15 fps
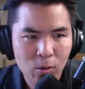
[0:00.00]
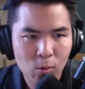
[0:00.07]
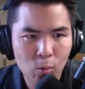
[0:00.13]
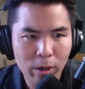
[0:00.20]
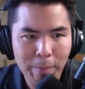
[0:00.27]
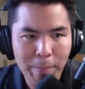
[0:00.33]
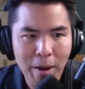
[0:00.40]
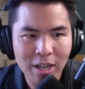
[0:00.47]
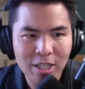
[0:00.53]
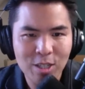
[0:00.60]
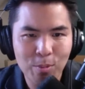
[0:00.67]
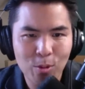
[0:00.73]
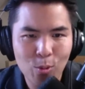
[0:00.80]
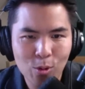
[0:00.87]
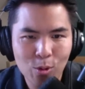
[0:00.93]
what a
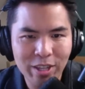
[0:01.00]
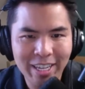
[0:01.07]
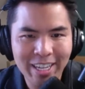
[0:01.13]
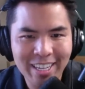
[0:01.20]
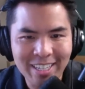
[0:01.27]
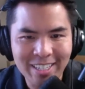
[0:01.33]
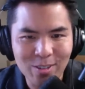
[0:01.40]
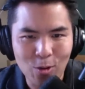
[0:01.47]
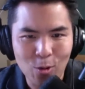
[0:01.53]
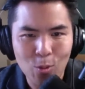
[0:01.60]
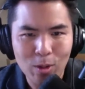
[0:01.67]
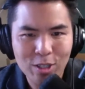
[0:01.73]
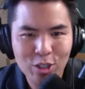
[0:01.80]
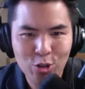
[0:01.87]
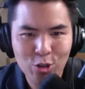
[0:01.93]
possible world is or
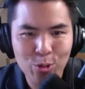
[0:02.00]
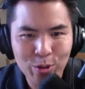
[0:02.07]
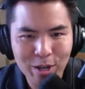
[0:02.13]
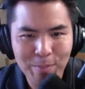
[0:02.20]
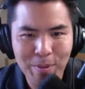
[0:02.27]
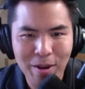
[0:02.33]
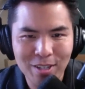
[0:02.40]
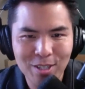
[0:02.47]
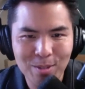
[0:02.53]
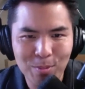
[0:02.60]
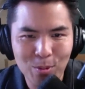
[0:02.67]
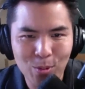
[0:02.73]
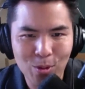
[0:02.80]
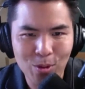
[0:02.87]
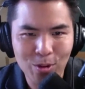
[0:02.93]
what's true in a
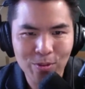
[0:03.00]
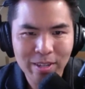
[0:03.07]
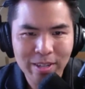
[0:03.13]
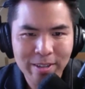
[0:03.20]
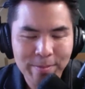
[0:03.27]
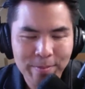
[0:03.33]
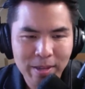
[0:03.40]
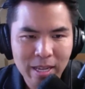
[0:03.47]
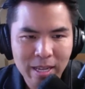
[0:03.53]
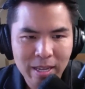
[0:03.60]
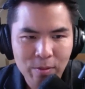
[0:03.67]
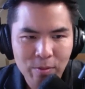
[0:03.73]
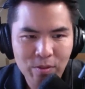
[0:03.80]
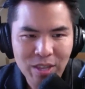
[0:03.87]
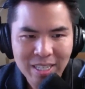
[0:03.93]
possible world.
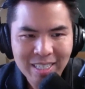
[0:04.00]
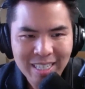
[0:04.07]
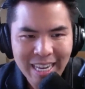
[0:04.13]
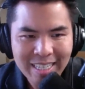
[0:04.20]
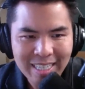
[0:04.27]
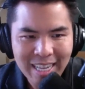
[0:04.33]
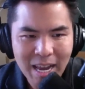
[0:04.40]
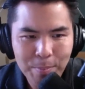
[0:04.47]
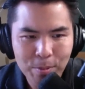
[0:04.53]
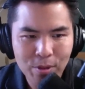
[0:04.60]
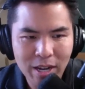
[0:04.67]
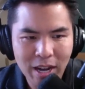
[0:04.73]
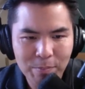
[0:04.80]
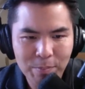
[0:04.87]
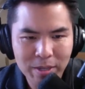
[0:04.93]
This
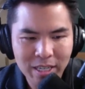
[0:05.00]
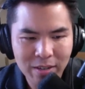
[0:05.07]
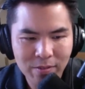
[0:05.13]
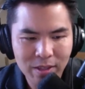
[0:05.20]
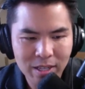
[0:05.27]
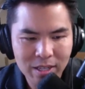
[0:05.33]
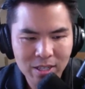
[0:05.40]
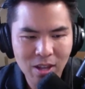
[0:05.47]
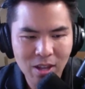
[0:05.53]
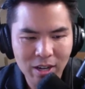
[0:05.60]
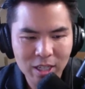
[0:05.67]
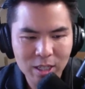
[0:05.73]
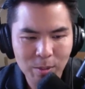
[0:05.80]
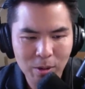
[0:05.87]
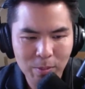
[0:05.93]
example that I've been given, this
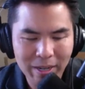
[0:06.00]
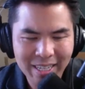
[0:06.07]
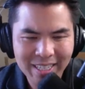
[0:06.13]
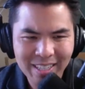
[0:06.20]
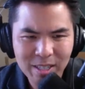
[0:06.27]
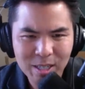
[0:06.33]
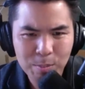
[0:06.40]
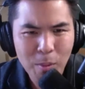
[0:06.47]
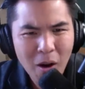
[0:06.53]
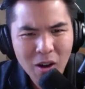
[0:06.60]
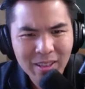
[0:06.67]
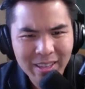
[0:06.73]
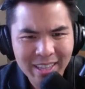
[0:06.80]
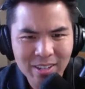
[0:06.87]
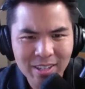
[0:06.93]
thought experiment, is a
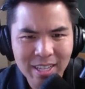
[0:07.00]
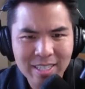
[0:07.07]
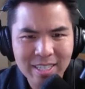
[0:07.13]
small little